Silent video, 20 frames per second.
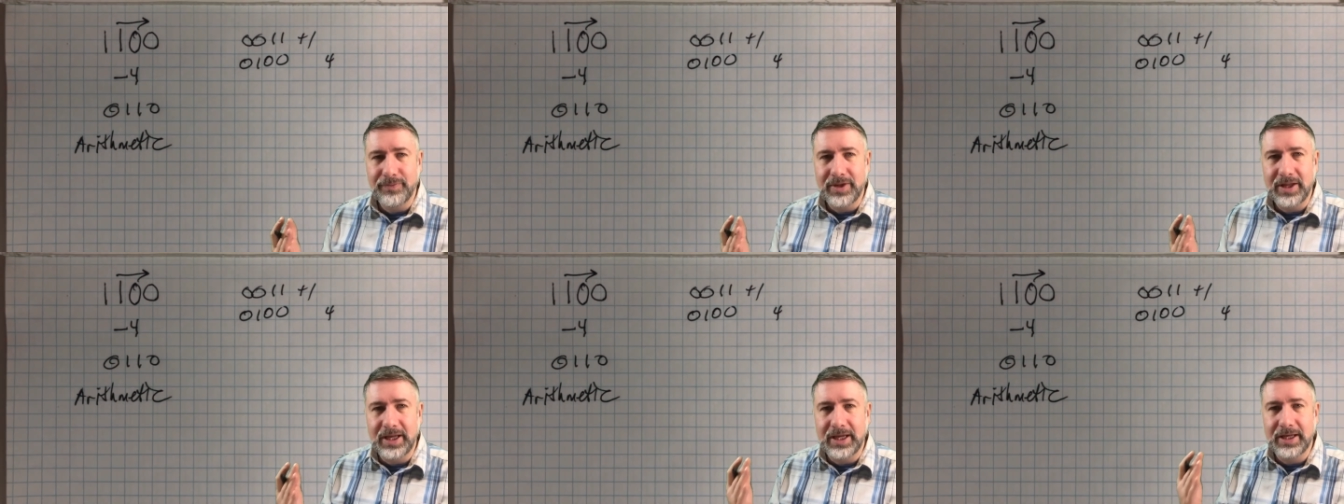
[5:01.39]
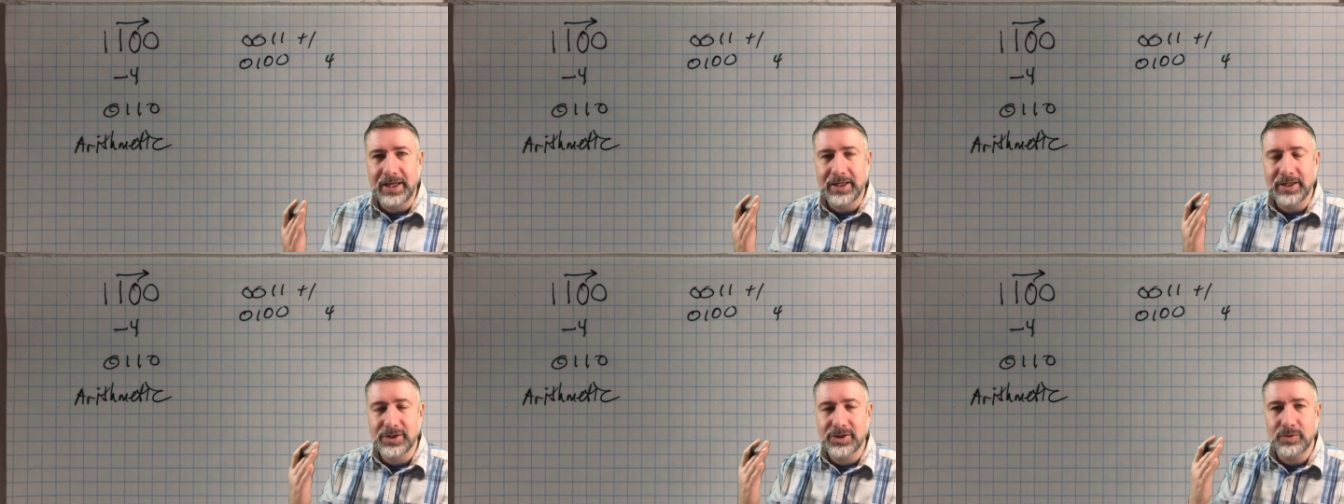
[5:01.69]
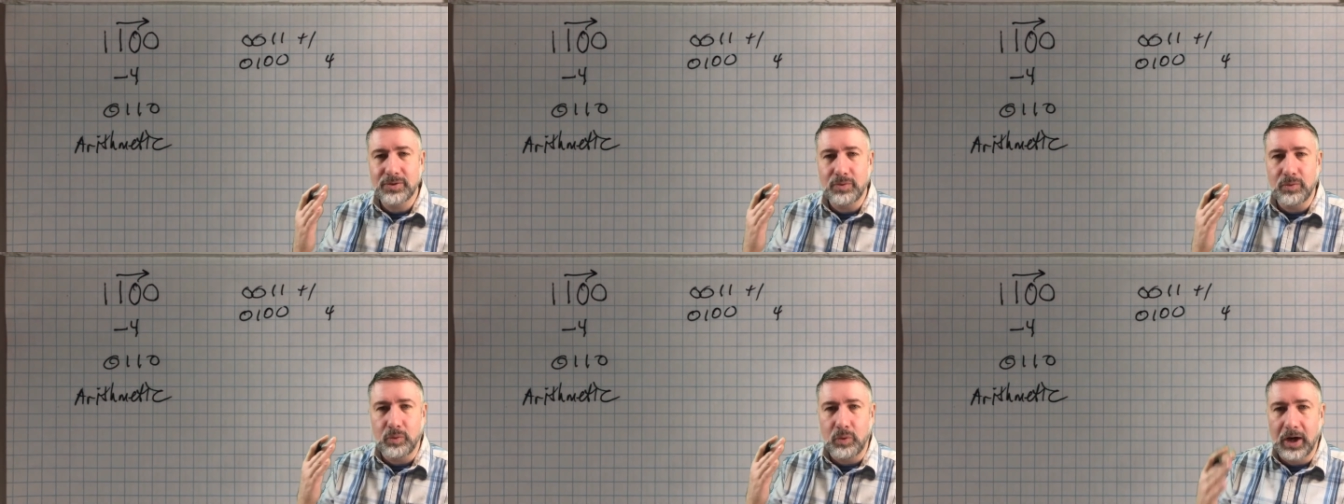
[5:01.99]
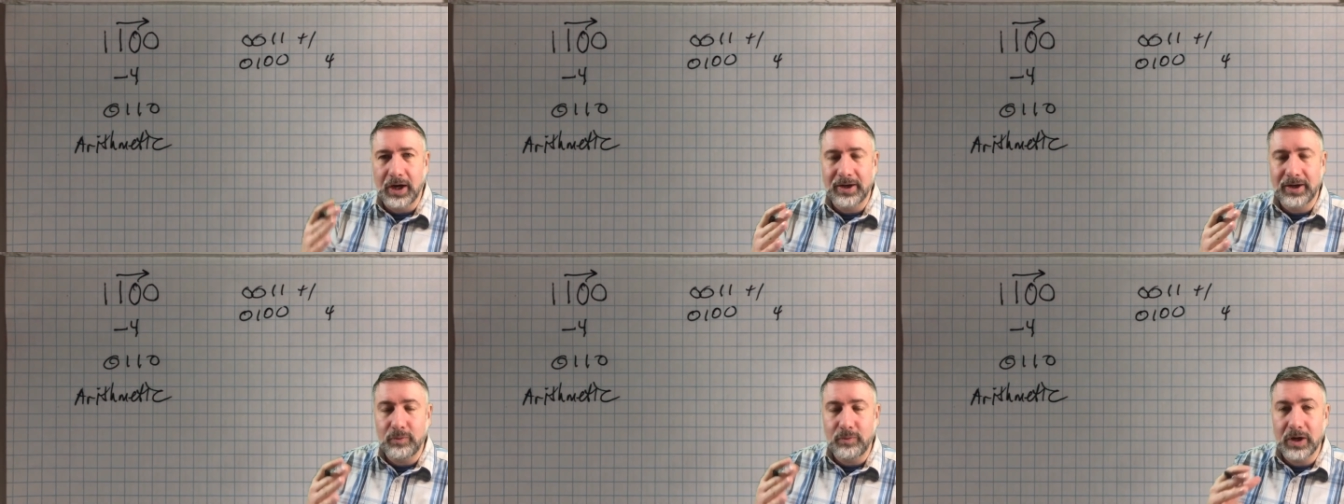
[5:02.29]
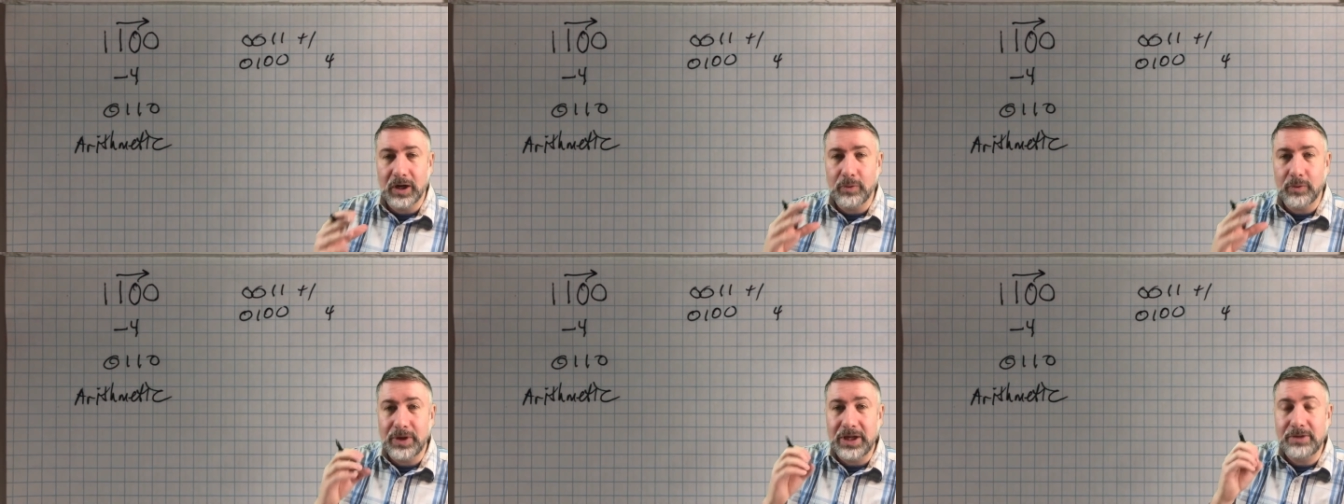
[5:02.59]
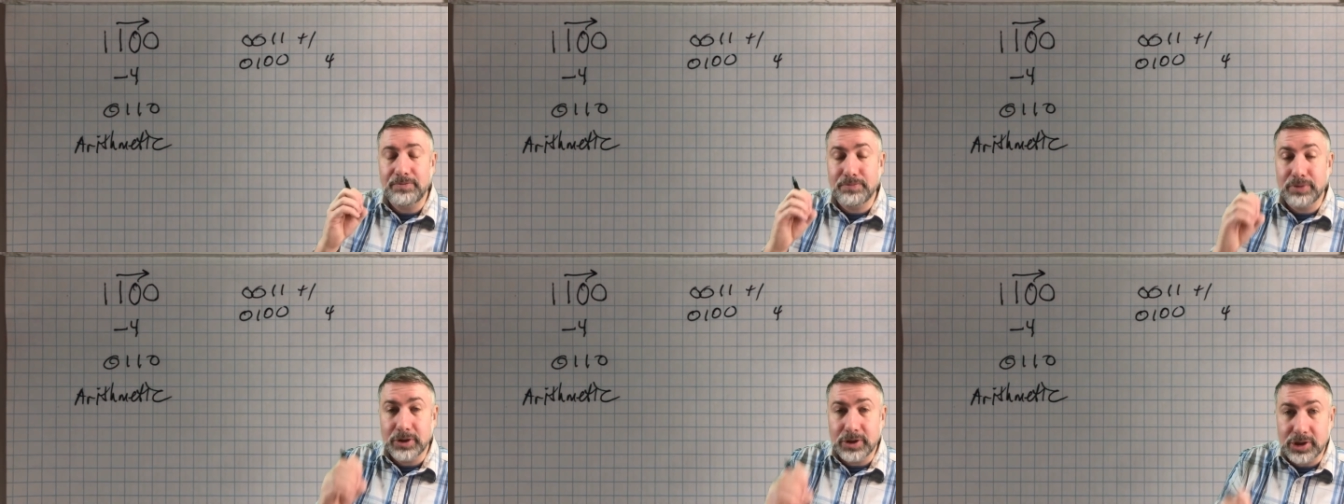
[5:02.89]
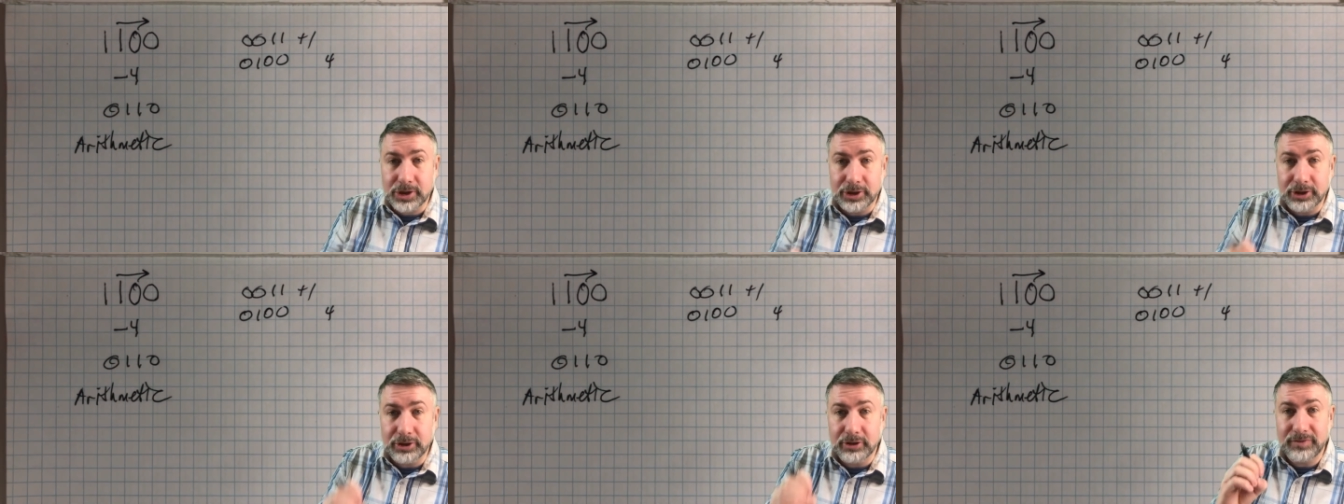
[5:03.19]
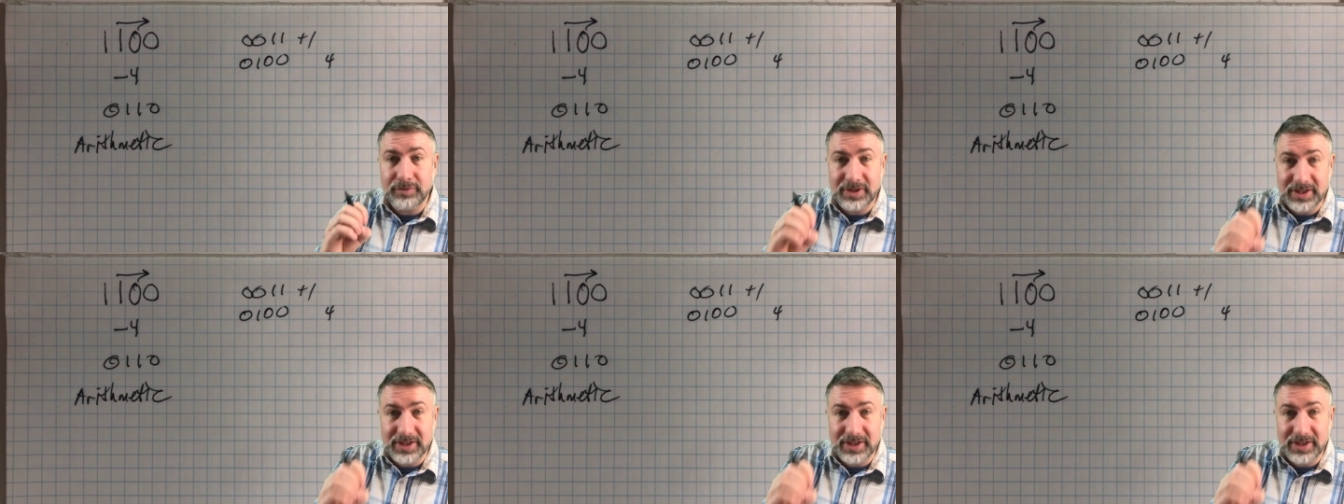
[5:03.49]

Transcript: is one where we preserve the